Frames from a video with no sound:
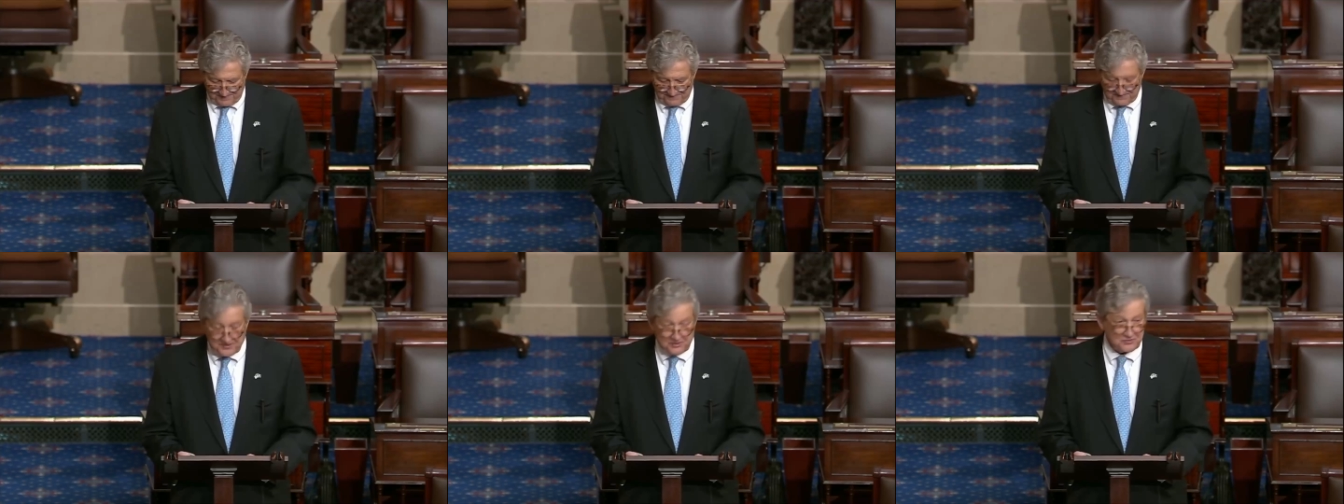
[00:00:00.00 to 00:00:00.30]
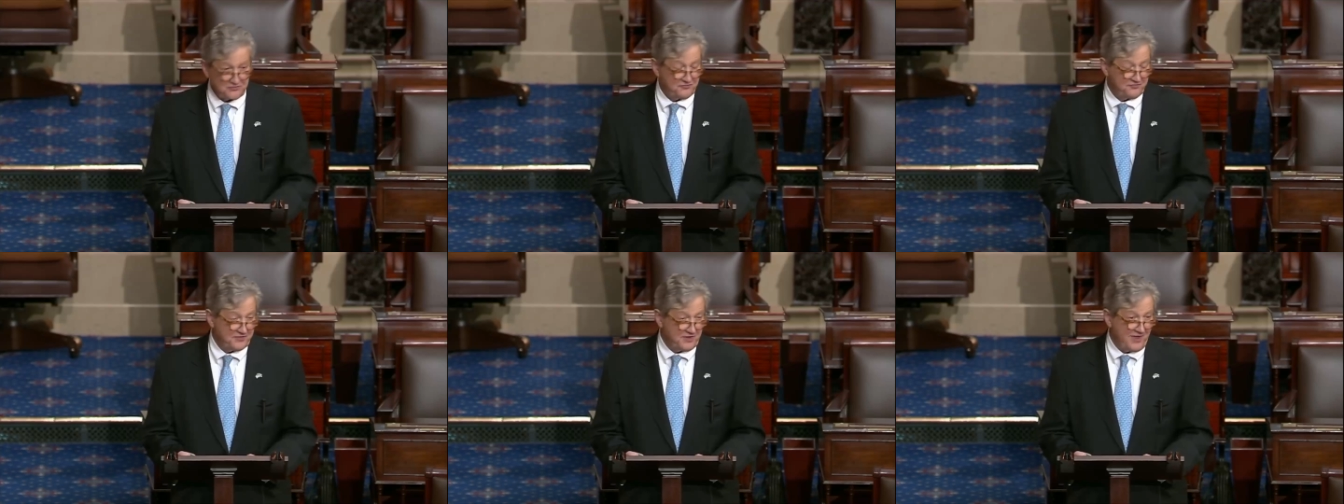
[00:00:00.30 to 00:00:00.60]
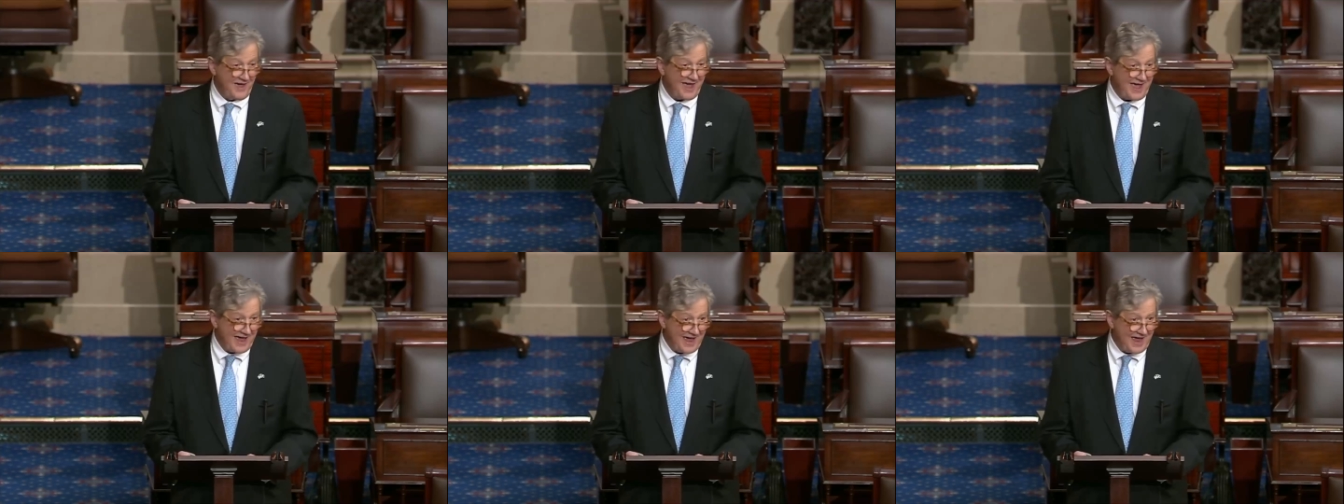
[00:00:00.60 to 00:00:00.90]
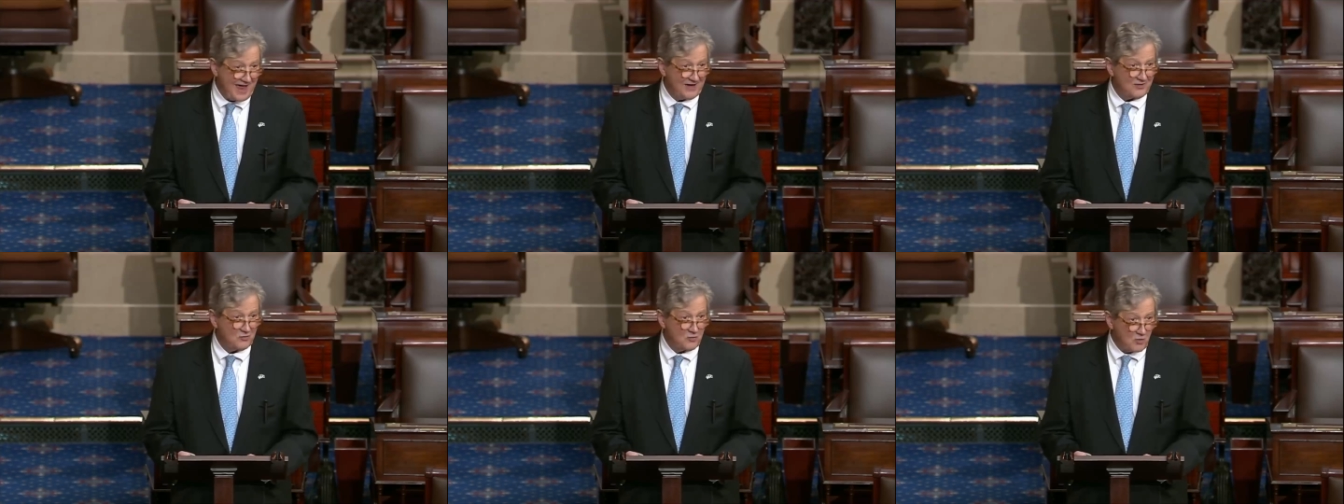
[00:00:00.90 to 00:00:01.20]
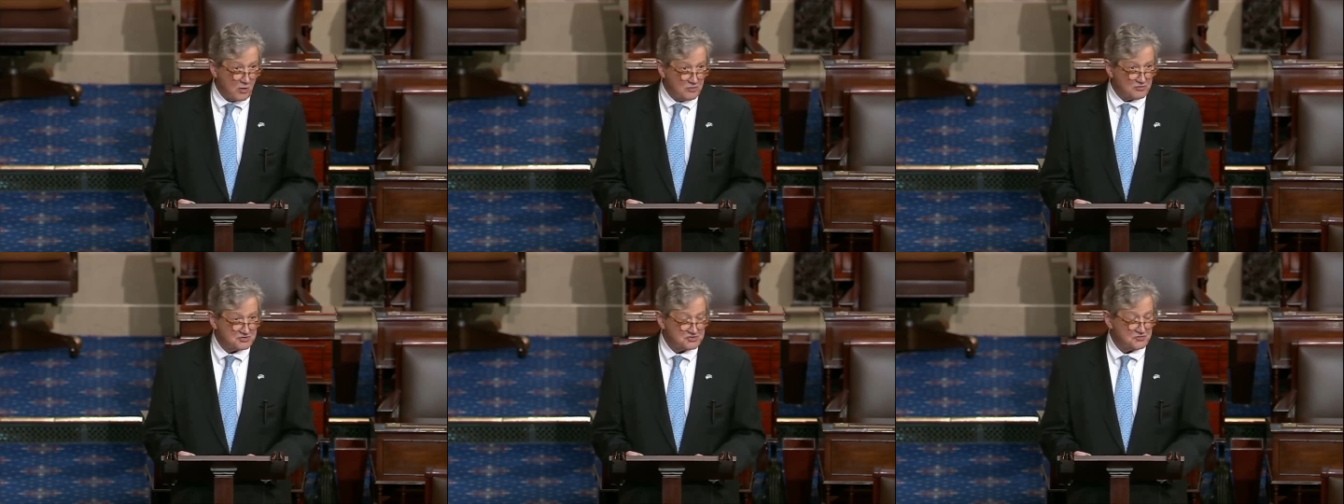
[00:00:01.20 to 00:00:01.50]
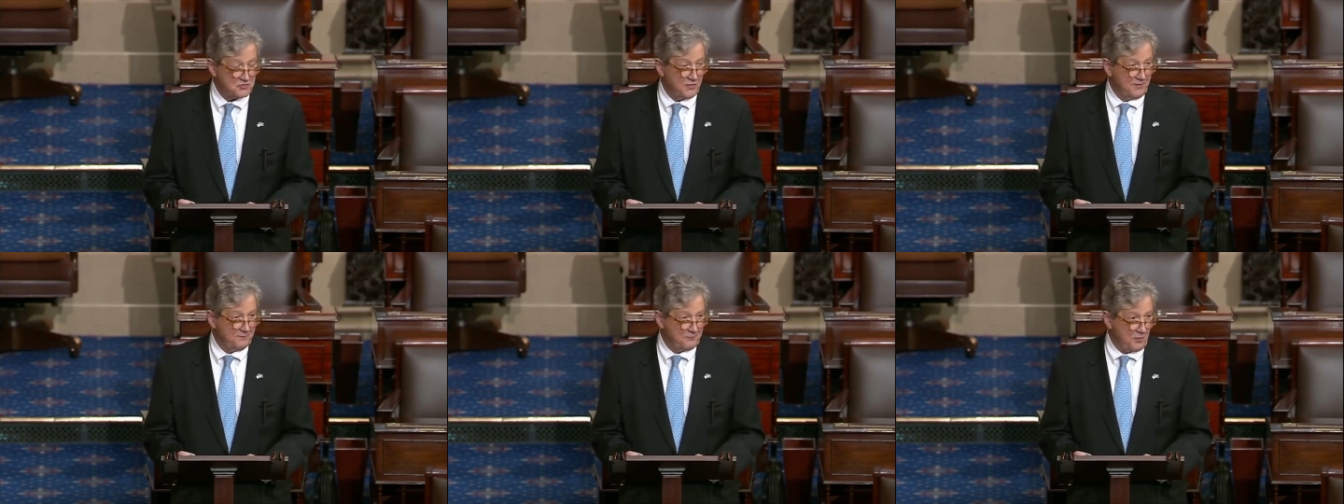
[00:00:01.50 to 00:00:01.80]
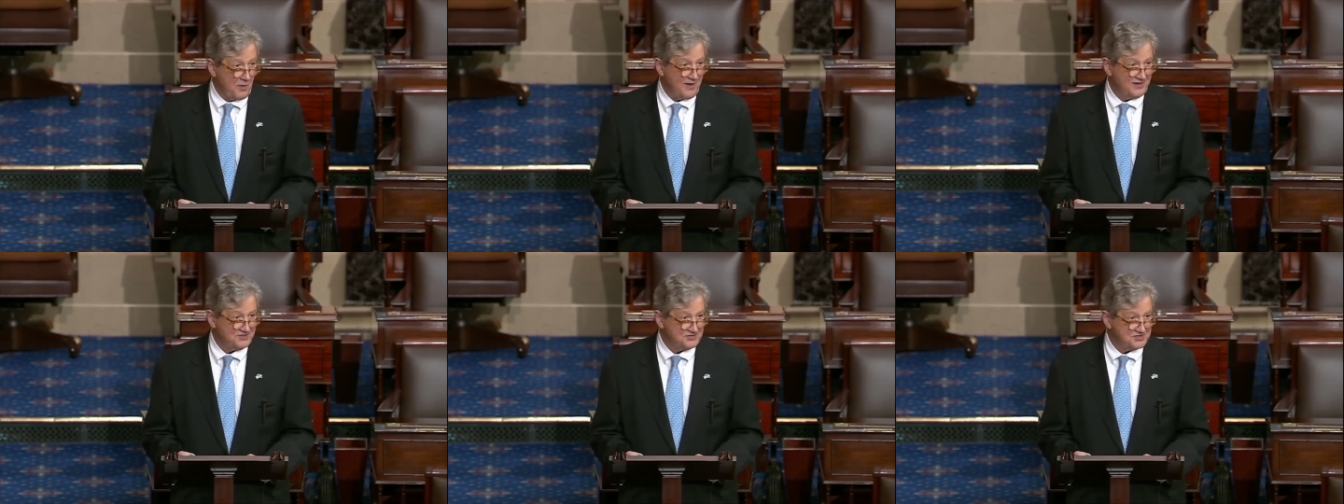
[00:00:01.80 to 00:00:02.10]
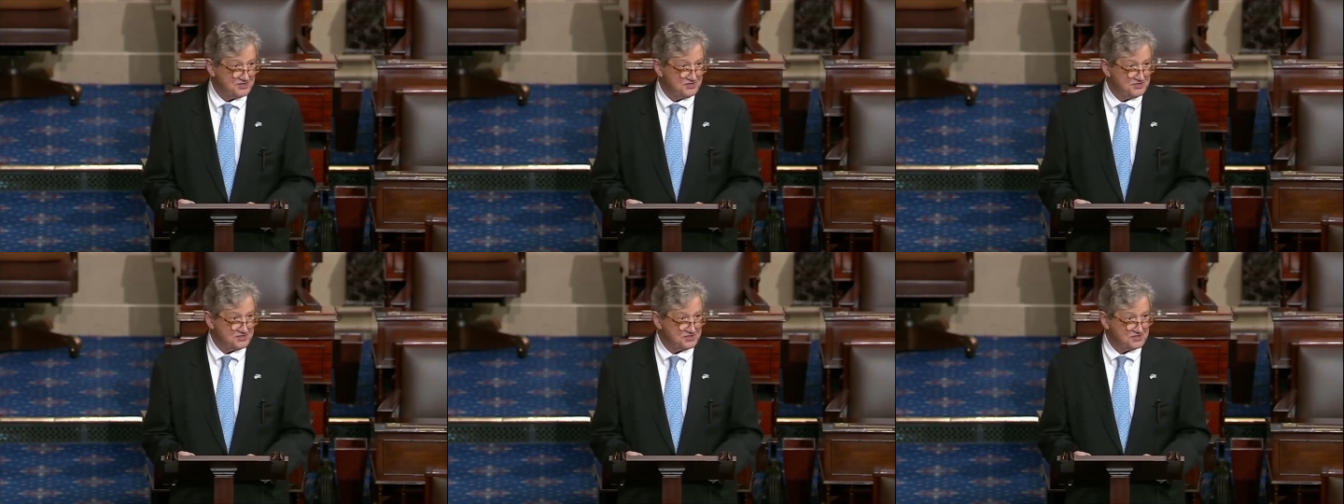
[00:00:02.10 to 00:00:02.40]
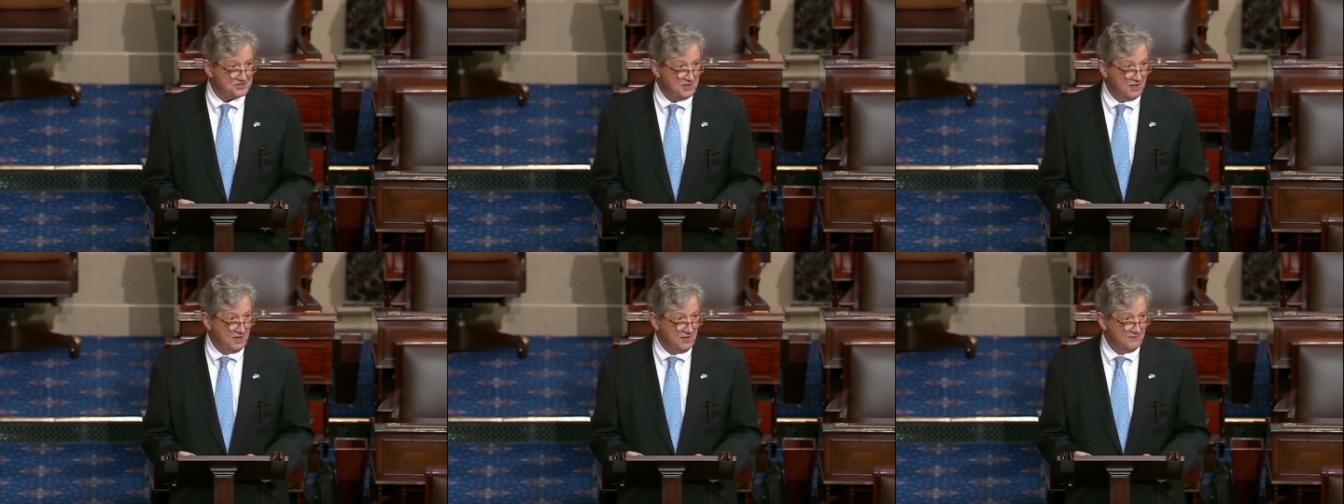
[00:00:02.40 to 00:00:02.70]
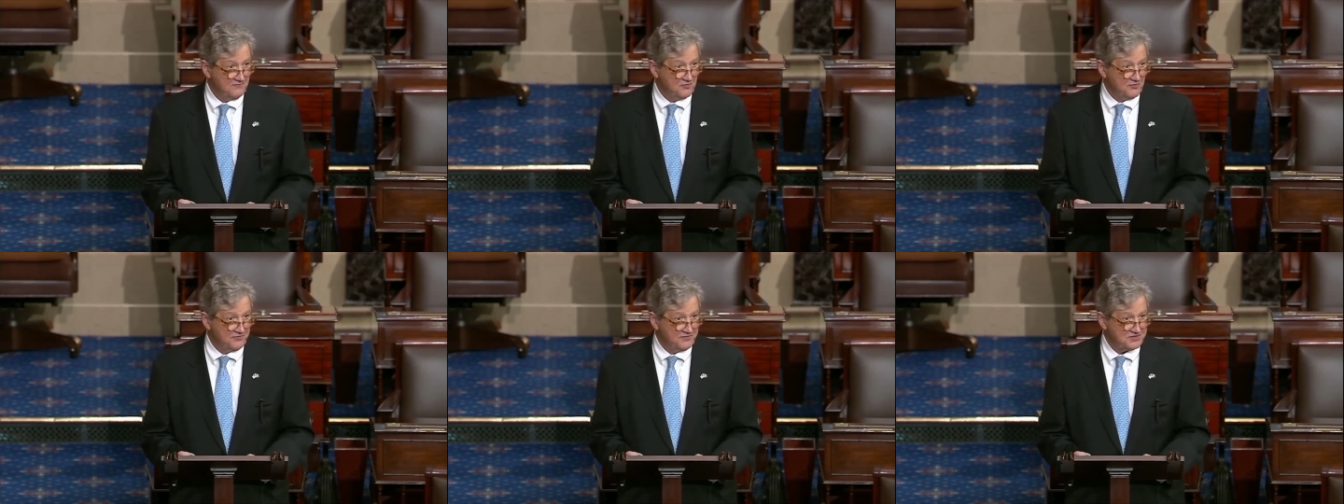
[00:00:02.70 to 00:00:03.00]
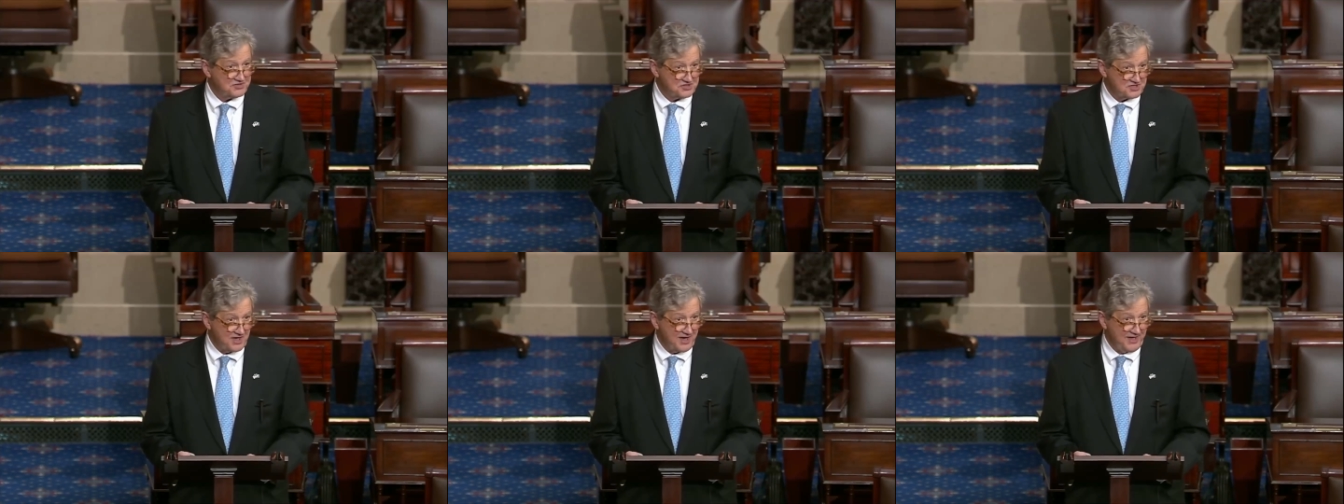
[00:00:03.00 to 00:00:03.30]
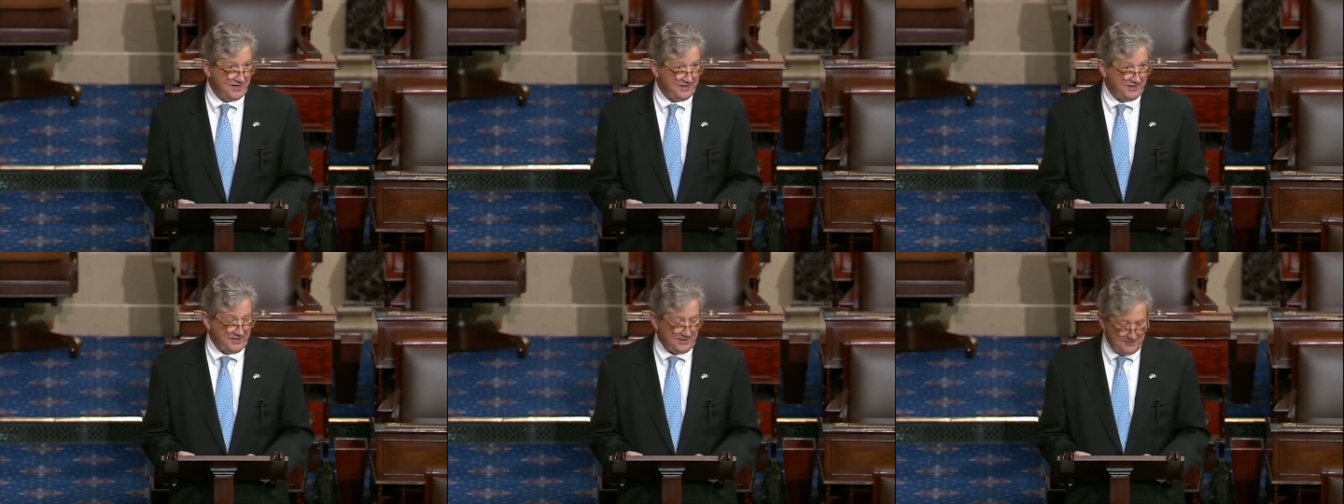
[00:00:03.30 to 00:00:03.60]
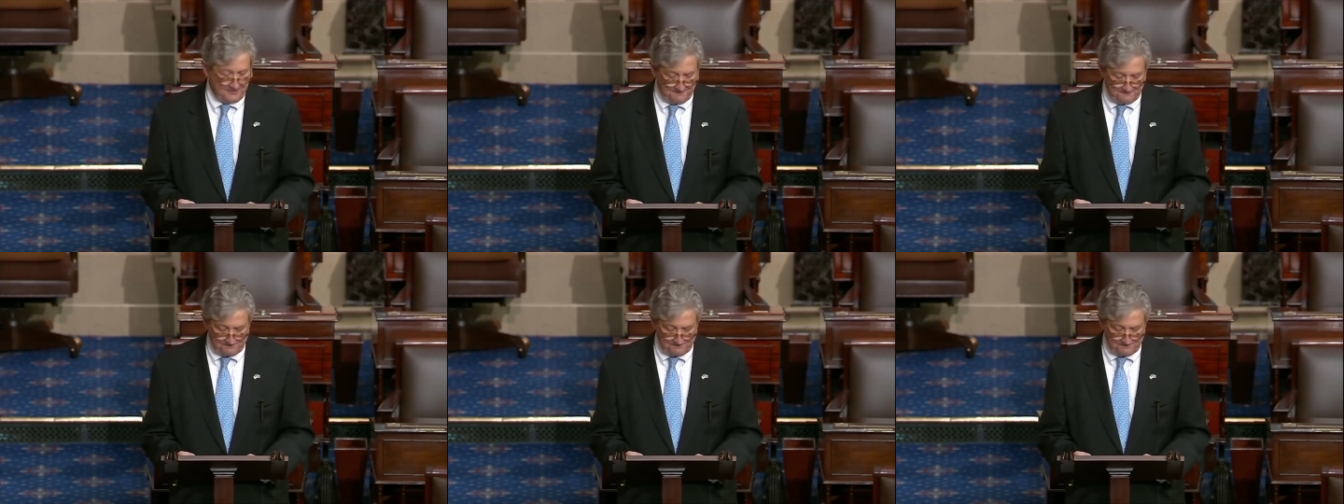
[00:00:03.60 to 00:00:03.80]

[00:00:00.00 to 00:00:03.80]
The, the high grocery prices for this lady